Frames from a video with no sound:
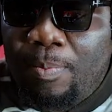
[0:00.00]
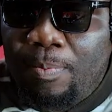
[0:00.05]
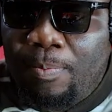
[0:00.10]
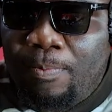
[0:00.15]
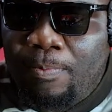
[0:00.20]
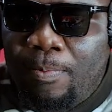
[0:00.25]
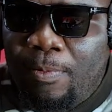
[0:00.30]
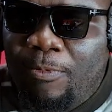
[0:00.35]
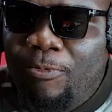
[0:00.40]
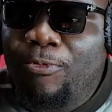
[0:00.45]

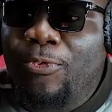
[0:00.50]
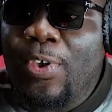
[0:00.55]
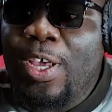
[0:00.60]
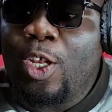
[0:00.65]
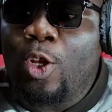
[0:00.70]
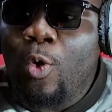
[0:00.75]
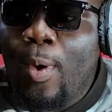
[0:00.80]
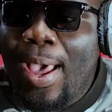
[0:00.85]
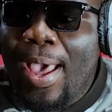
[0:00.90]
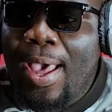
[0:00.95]

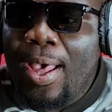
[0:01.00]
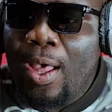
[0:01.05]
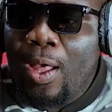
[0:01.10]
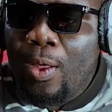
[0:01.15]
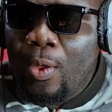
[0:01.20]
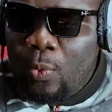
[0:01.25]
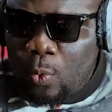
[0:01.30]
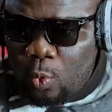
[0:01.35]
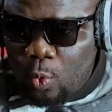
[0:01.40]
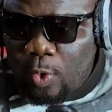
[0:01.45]
failure
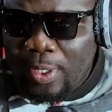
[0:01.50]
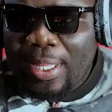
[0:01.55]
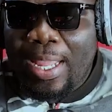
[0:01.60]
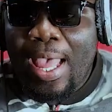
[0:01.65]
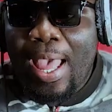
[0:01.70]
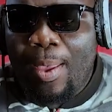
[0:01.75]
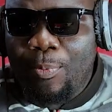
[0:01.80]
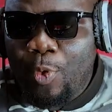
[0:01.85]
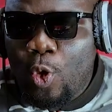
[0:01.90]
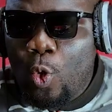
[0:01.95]
will
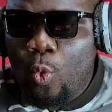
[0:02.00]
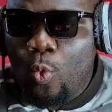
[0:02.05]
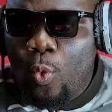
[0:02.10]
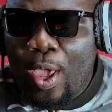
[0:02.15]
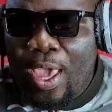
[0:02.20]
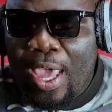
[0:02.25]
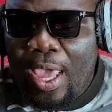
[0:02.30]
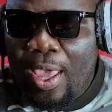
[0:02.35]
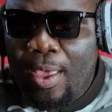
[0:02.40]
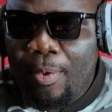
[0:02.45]
come your
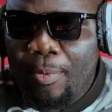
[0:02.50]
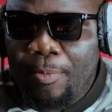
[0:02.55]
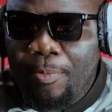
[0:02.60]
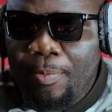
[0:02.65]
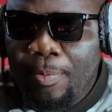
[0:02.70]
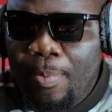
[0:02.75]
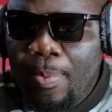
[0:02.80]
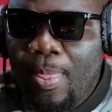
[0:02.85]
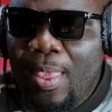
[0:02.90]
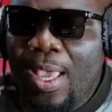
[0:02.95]
way.
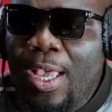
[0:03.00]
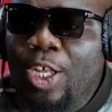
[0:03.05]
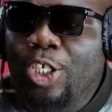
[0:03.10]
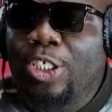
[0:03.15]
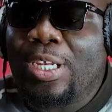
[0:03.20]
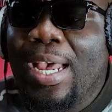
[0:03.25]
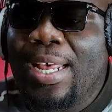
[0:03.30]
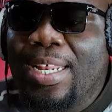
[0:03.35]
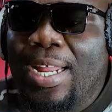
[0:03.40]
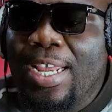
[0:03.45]

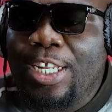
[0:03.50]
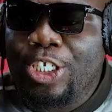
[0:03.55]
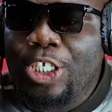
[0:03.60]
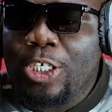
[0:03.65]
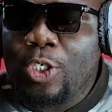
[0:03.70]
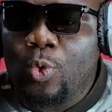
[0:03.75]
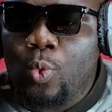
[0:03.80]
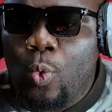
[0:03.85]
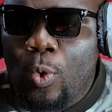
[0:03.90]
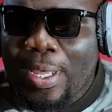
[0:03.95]

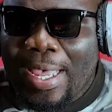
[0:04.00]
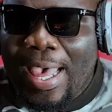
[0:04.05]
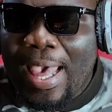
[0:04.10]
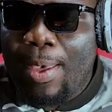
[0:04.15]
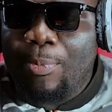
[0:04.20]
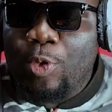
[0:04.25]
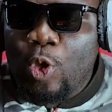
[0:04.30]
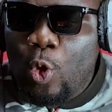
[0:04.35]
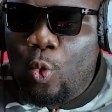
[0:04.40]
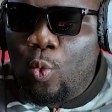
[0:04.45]
Challenges will
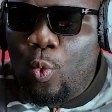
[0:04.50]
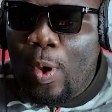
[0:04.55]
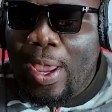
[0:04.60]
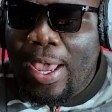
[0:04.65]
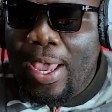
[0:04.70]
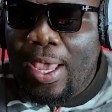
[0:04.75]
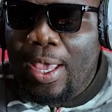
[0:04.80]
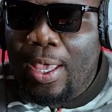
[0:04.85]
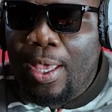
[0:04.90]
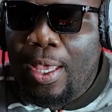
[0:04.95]
come your
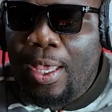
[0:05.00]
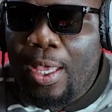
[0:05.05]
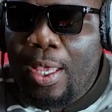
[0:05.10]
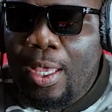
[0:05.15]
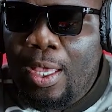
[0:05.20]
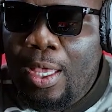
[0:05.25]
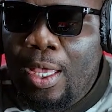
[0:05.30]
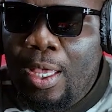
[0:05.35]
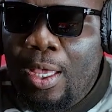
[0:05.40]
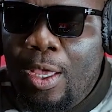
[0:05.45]
way.
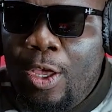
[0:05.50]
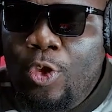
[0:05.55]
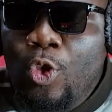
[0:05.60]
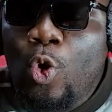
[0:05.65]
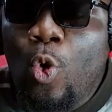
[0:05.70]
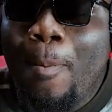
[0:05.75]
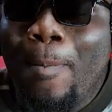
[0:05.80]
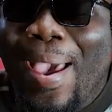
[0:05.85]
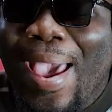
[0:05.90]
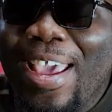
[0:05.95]

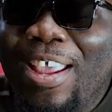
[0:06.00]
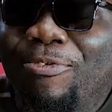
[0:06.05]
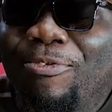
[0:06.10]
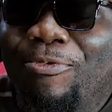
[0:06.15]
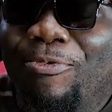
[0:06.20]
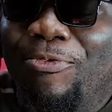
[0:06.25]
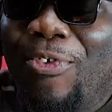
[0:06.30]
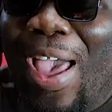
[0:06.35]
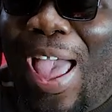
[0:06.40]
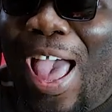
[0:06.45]
You might
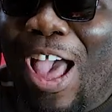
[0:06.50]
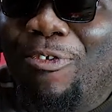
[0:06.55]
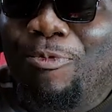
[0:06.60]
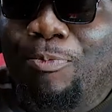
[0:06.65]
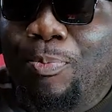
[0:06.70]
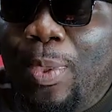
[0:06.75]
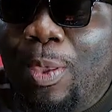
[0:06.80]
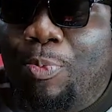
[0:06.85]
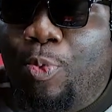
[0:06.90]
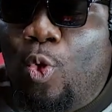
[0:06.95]

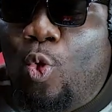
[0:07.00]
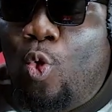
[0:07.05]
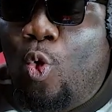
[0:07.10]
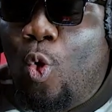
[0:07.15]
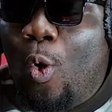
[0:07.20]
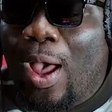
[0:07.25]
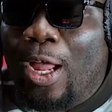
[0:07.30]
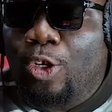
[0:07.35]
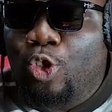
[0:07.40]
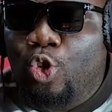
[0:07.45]
have people
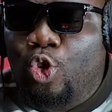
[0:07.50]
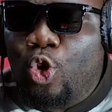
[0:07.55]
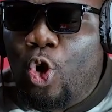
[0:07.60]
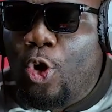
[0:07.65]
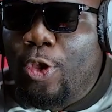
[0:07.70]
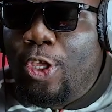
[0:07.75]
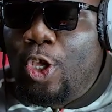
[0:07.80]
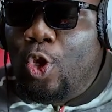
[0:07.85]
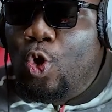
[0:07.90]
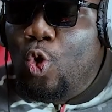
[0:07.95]
who are
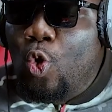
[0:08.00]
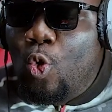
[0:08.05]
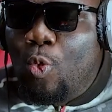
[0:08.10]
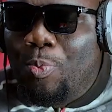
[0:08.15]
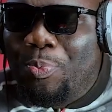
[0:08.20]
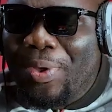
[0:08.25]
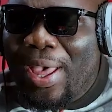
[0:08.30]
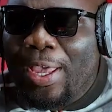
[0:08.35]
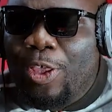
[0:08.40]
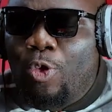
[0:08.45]
drawing you
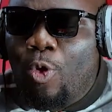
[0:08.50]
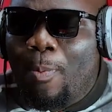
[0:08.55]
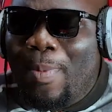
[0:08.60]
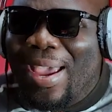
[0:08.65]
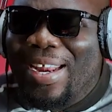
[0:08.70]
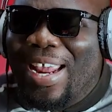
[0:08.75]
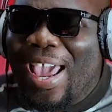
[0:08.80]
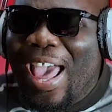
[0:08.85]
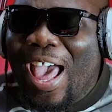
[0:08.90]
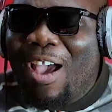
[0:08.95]
back. You
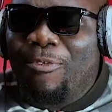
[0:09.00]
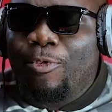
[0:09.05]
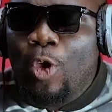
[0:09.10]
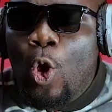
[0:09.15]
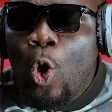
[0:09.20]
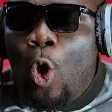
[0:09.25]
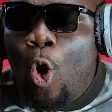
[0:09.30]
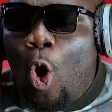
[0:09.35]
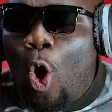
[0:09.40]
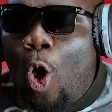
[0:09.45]
might have
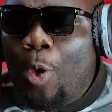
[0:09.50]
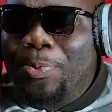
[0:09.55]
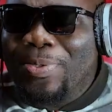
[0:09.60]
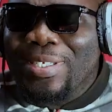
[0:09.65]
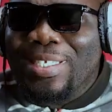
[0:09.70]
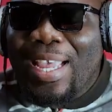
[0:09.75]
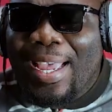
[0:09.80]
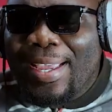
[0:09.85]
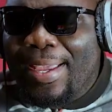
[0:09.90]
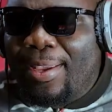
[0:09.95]

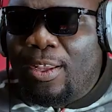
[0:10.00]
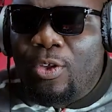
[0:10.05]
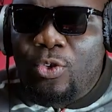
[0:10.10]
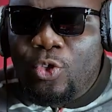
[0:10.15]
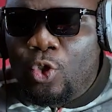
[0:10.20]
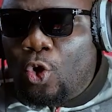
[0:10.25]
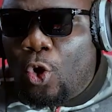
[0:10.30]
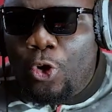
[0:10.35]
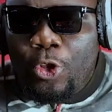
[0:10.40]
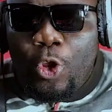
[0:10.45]

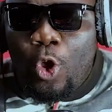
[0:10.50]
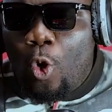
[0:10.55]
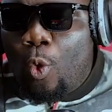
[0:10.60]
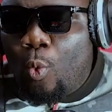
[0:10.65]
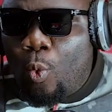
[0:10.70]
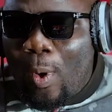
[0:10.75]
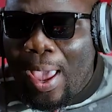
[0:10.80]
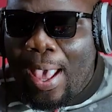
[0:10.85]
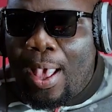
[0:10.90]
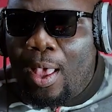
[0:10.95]
obstacles on your
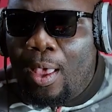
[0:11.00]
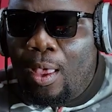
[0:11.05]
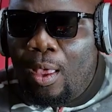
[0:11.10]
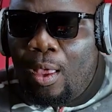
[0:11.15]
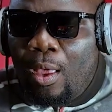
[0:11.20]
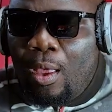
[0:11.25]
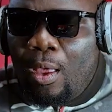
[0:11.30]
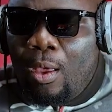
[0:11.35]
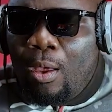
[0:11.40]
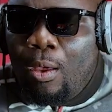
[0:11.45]
way.
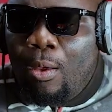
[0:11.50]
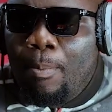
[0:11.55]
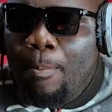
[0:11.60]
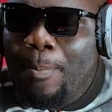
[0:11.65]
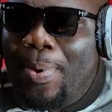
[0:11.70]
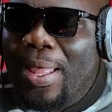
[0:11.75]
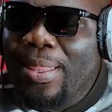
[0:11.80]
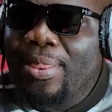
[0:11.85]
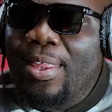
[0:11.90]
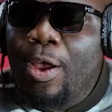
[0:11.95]

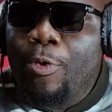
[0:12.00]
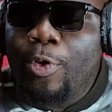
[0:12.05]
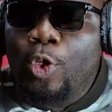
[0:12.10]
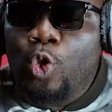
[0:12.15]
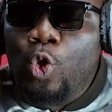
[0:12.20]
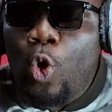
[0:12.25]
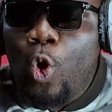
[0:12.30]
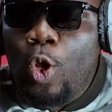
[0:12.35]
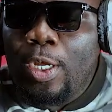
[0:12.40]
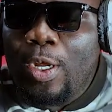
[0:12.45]
But there
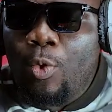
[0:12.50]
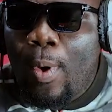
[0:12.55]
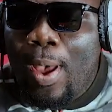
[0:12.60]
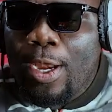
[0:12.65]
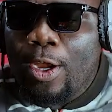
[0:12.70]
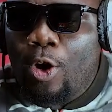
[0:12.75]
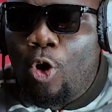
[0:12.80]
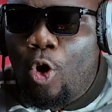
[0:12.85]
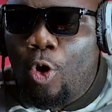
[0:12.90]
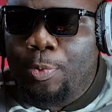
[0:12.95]
is only
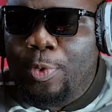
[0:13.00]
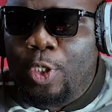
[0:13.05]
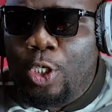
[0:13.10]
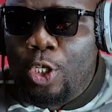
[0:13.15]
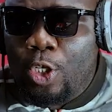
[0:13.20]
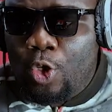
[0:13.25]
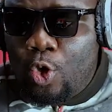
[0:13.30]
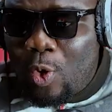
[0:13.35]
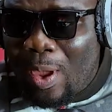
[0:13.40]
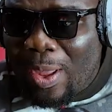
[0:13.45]
one
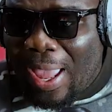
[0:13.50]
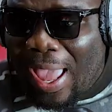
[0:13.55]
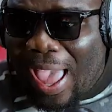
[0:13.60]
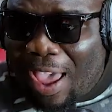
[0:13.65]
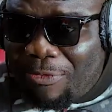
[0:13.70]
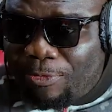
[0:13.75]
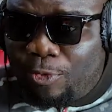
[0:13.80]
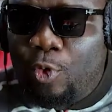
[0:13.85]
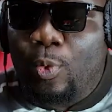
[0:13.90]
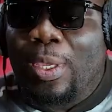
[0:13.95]
option. You
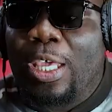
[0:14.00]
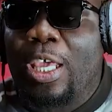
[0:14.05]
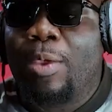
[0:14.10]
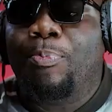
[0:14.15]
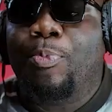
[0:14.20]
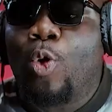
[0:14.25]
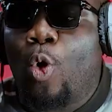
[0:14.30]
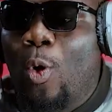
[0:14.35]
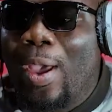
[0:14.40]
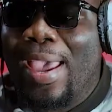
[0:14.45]
have to
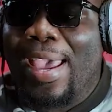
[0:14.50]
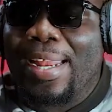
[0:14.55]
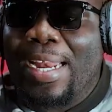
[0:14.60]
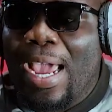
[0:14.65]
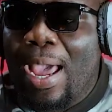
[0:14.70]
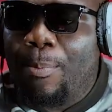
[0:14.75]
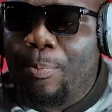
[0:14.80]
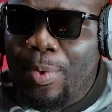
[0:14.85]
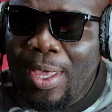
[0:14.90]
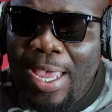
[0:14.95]
keep your head
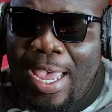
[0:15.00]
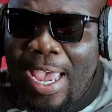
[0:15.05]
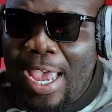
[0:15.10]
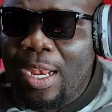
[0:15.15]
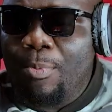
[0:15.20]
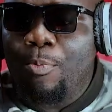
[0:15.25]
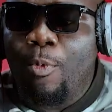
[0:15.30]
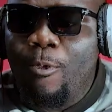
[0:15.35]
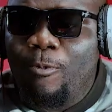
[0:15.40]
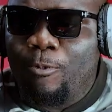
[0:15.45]
up
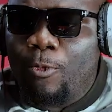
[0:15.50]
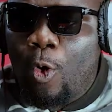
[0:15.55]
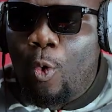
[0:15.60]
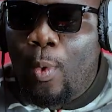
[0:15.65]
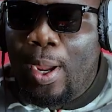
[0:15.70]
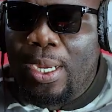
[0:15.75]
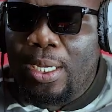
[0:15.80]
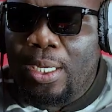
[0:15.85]
and move forward.